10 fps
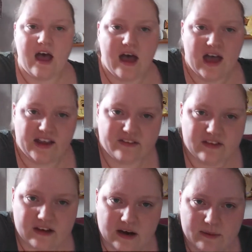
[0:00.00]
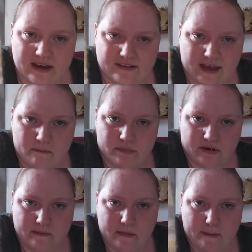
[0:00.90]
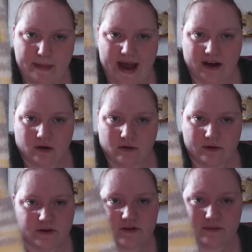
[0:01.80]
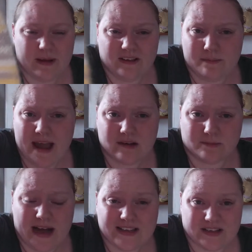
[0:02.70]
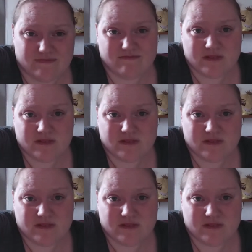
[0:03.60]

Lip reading: So the colourway is Imprim Pale, which just means pale pattern.